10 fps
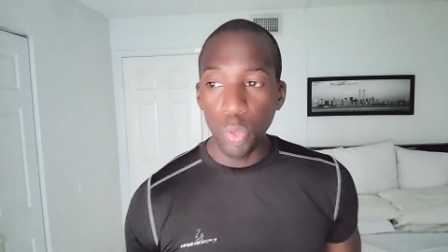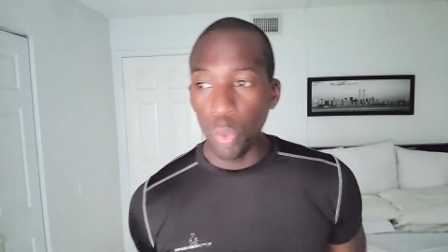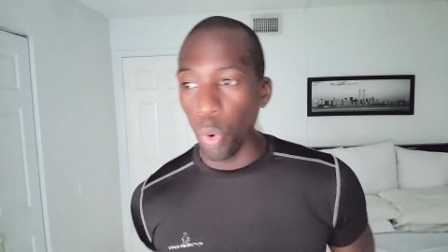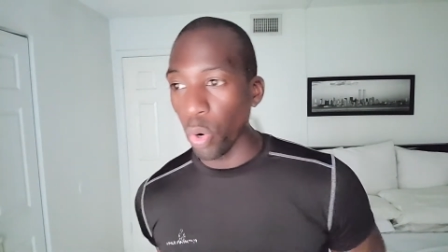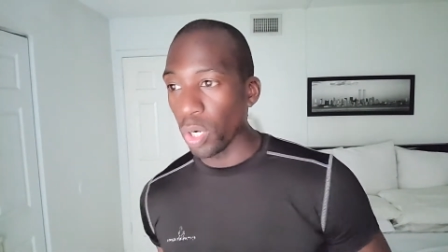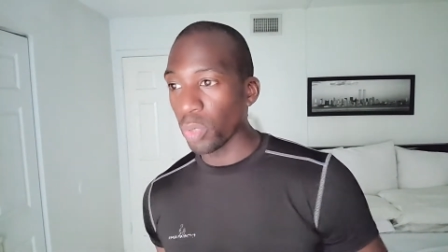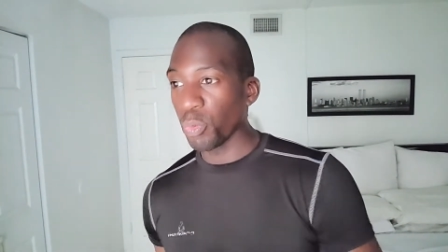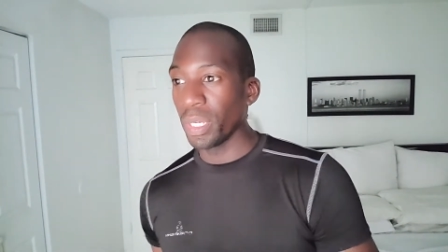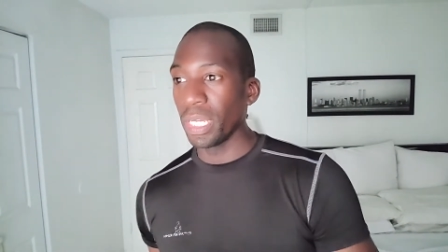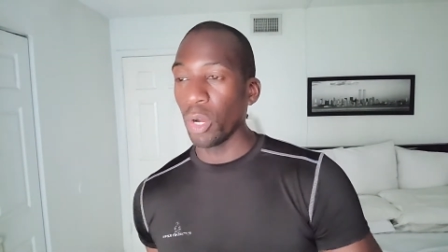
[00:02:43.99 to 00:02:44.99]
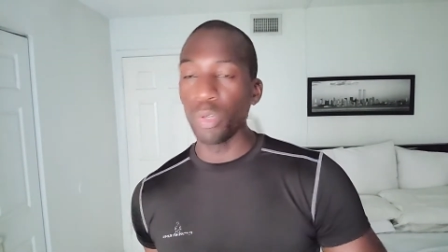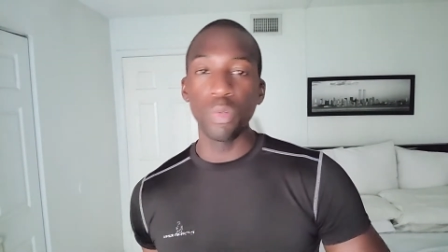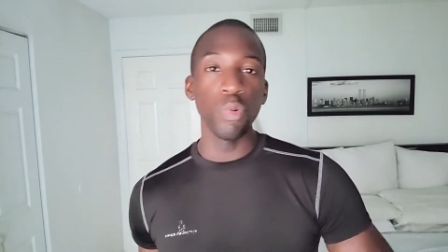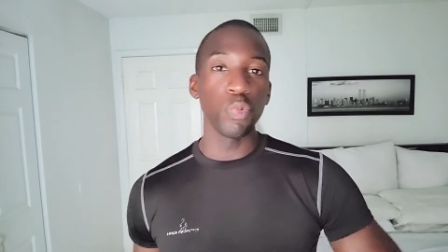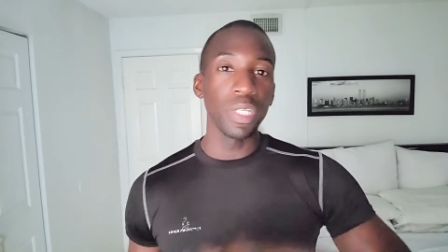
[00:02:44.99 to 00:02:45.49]
or re, or
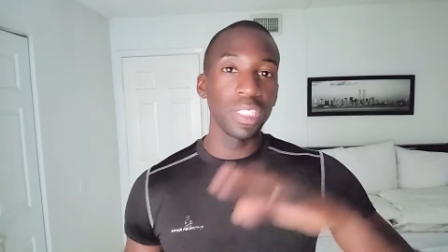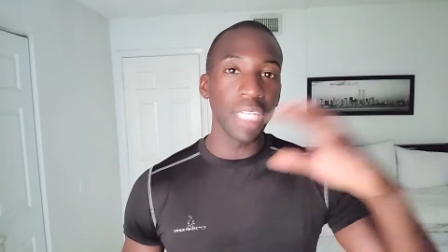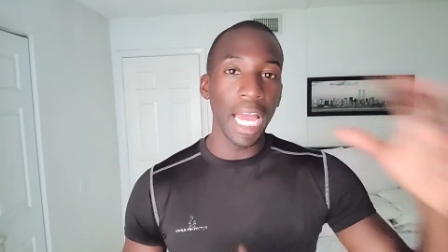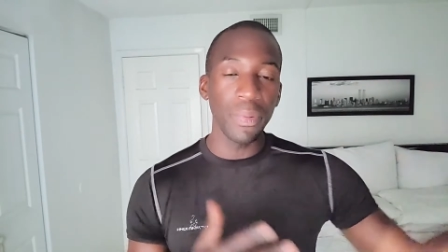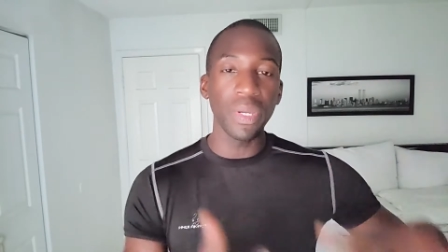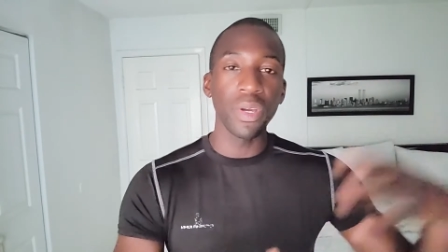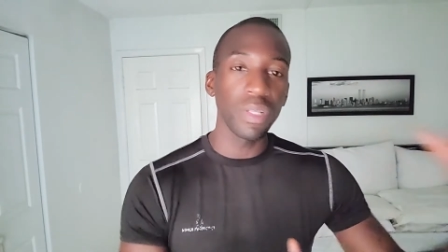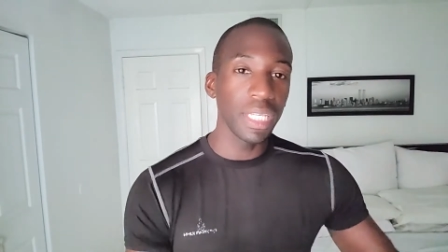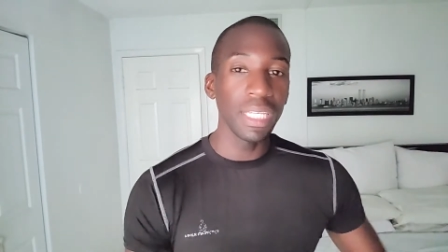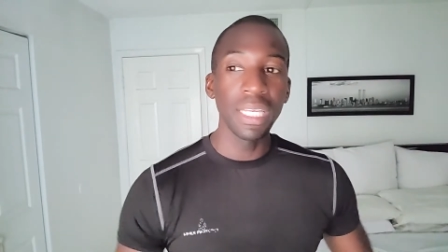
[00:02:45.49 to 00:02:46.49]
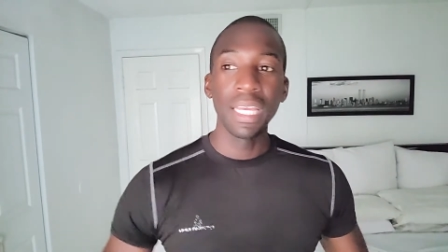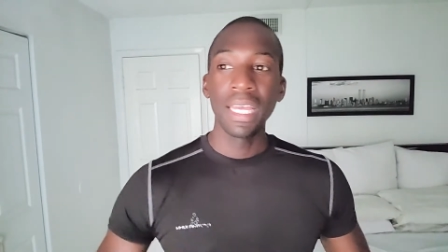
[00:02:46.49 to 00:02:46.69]
you retiring early,